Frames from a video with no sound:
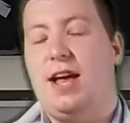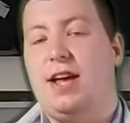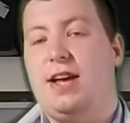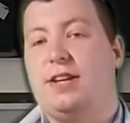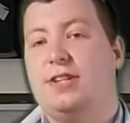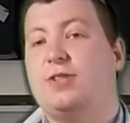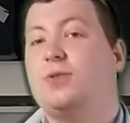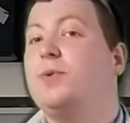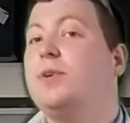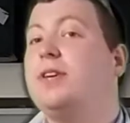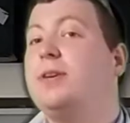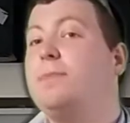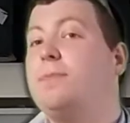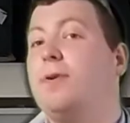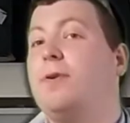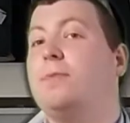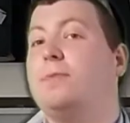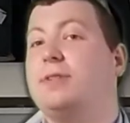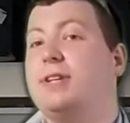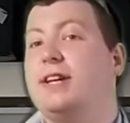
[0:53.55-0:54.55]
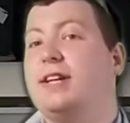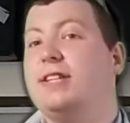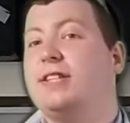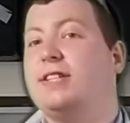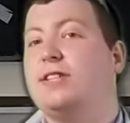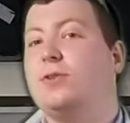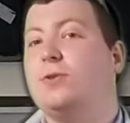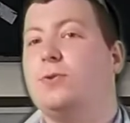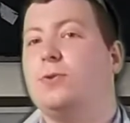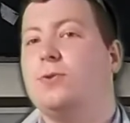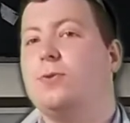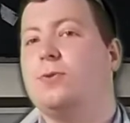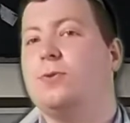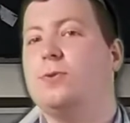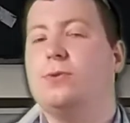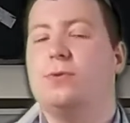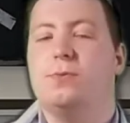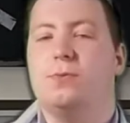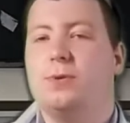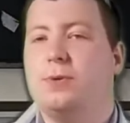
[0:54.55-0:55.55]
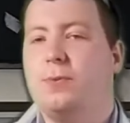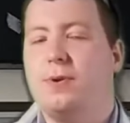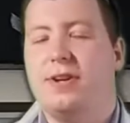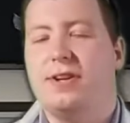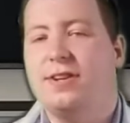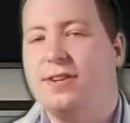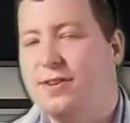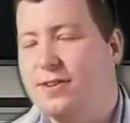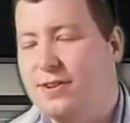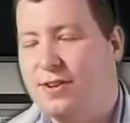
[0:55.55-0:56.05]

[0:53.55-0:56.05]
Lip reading: Squeaky pop test, or we went